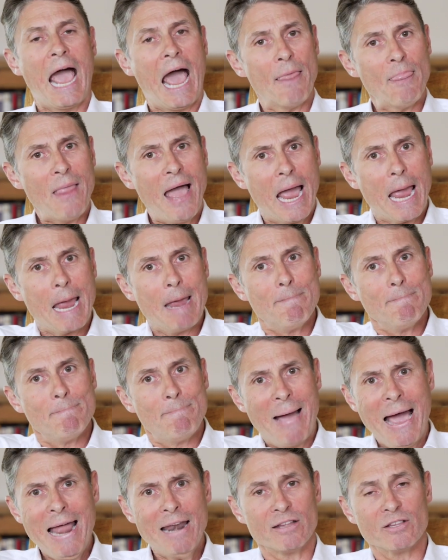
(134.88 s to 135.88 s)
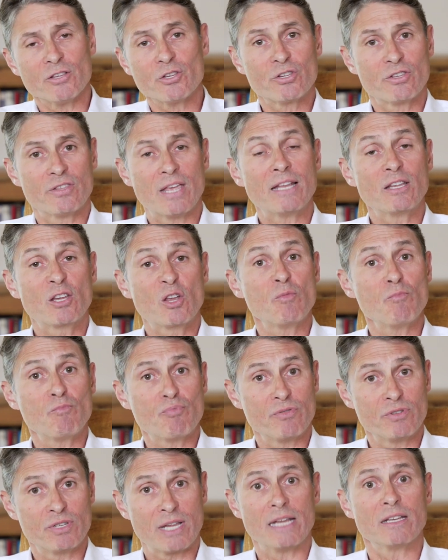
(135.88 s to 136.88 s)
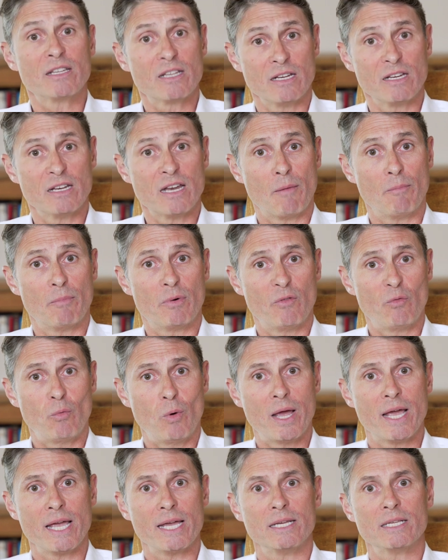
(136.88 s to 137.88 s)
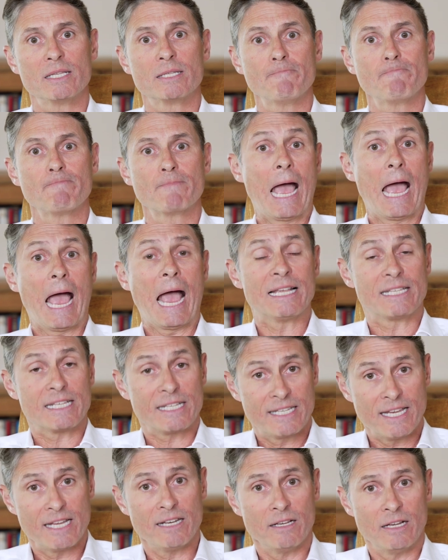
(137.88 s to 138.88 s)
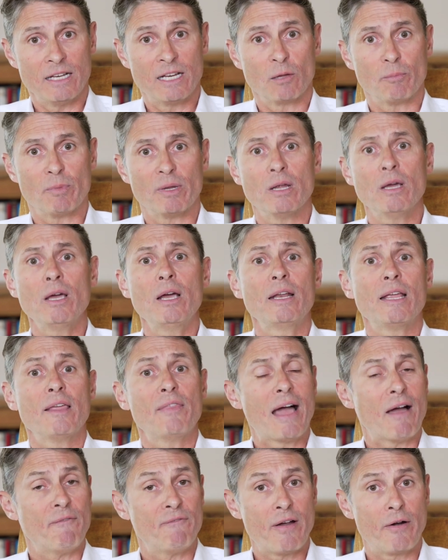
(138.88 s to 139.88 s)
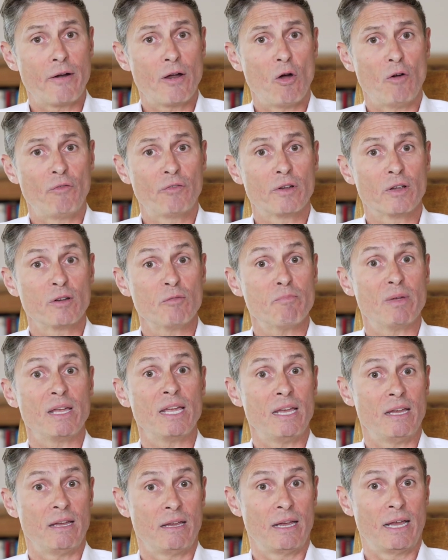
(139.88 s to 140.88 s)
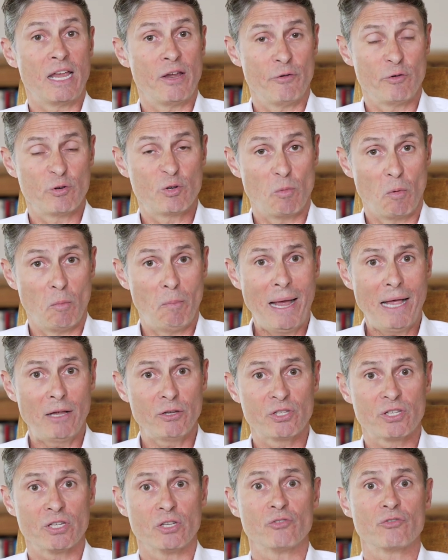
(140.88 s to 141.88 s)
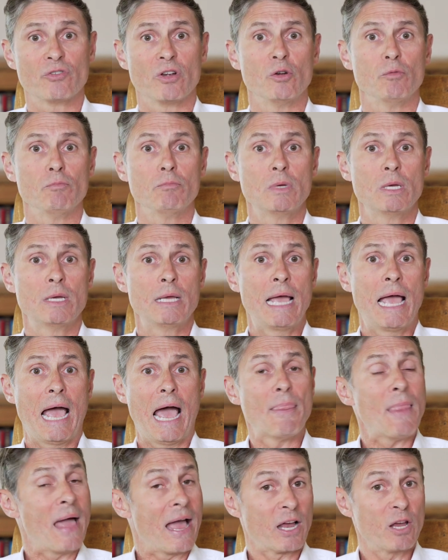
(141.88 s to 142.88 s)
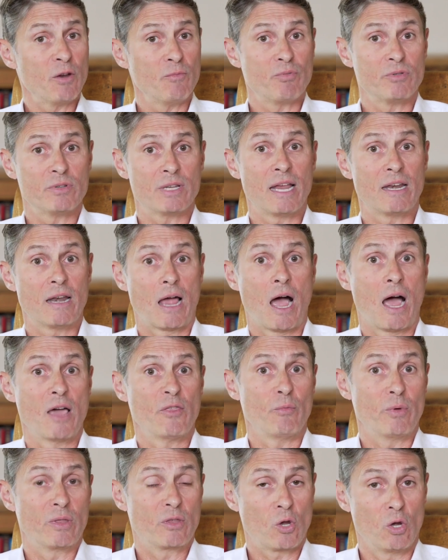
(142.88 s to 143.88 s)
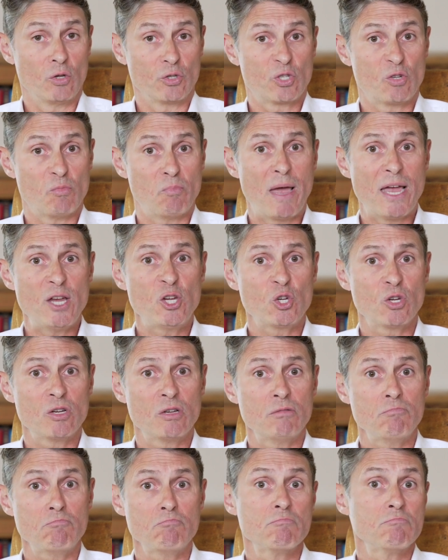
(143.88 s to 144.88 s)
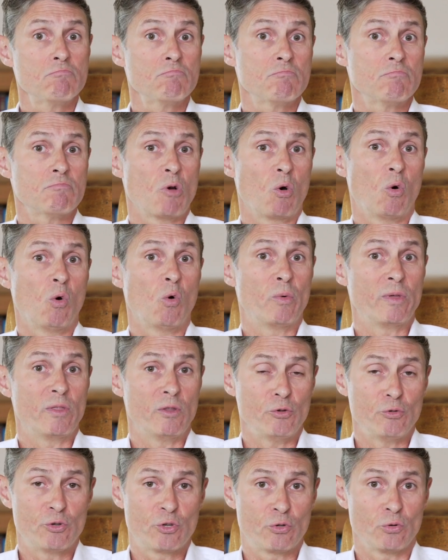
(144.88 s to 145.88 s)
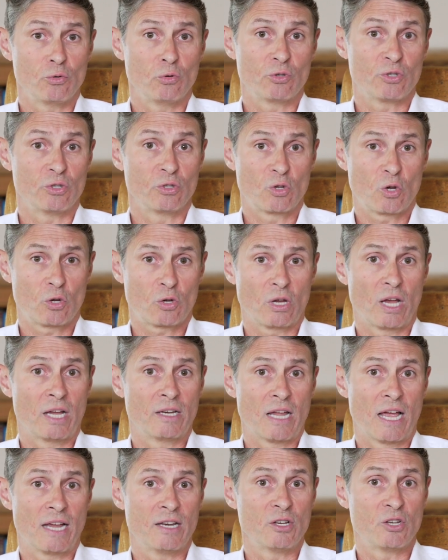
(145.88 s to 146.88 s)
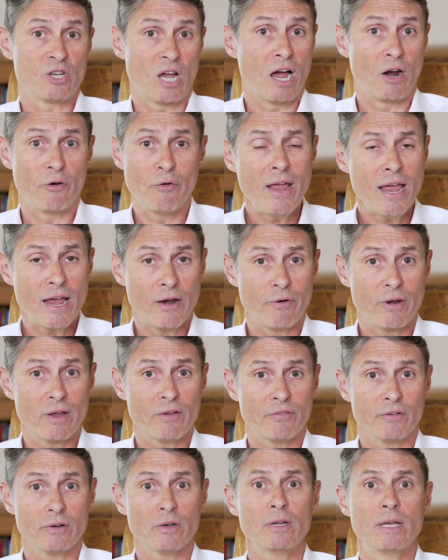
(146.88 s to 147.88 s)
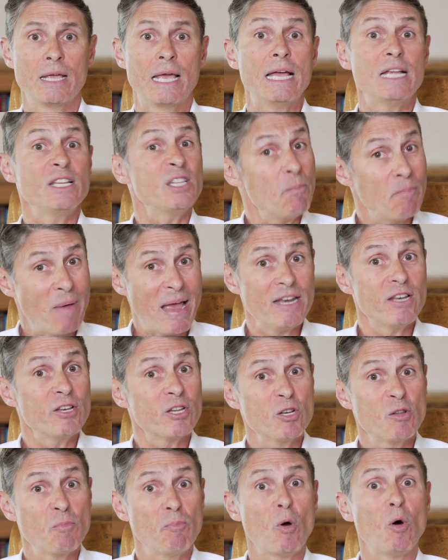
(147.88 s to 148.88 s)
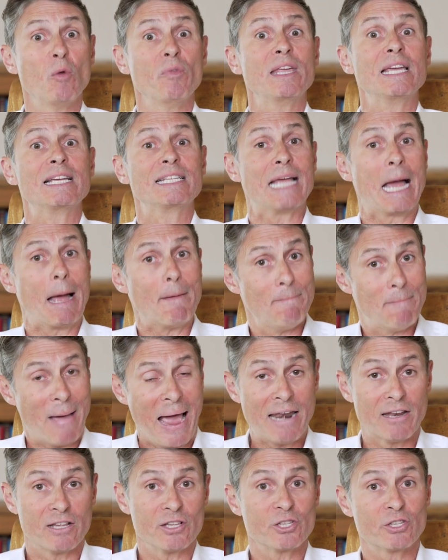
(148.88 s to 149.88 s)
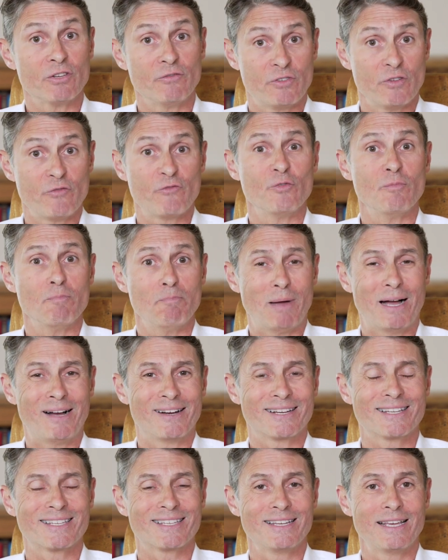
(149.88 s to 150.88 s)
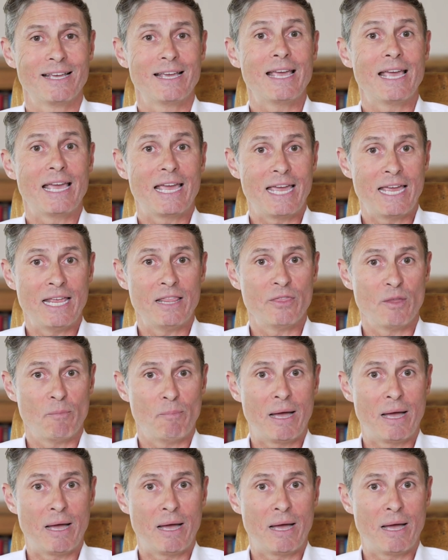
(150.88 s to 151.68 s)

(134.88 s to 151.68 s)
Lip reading: And that imbalance then can present in a number of ways. As I said a little bit earlier, that very often can be irritable bowel syndrome. And that can present either with constipation or with loose stools and diarrhea even, dependent upon the exact balance of different bugs in the